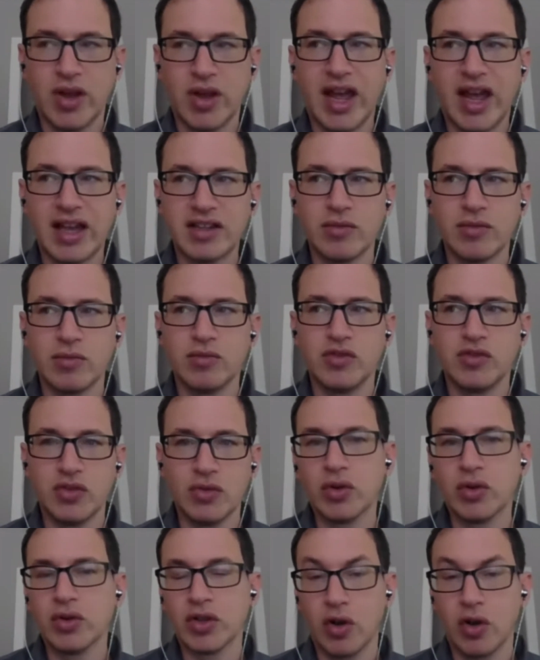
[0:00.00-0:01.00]
You had to
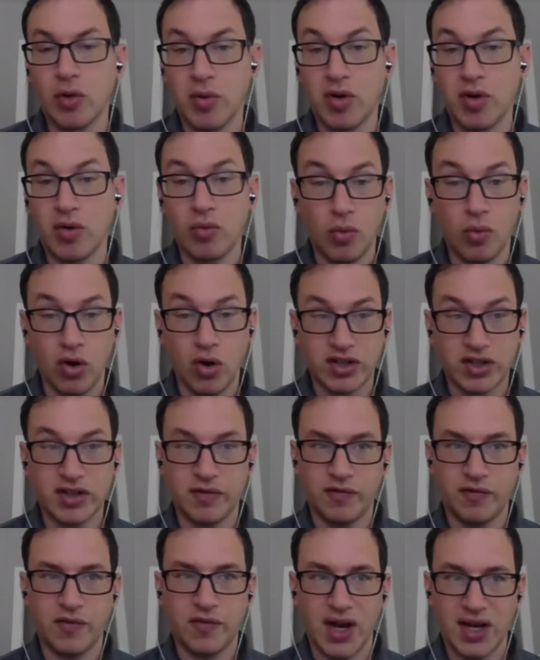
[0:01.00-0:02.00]
do a little bit of work
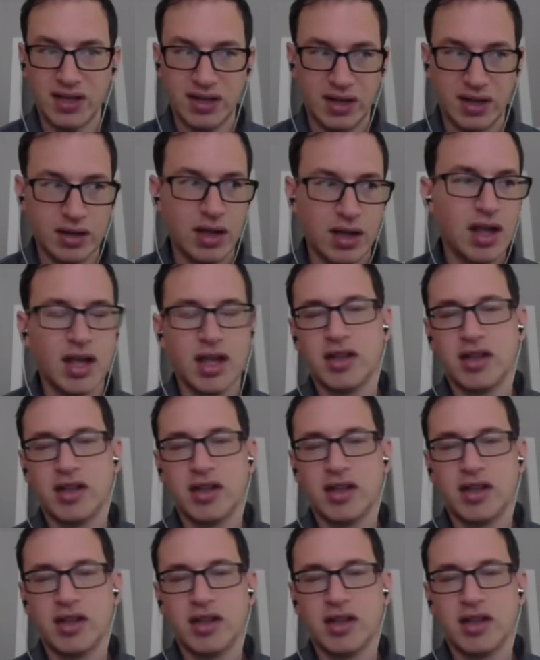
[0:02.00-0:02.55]
to find it.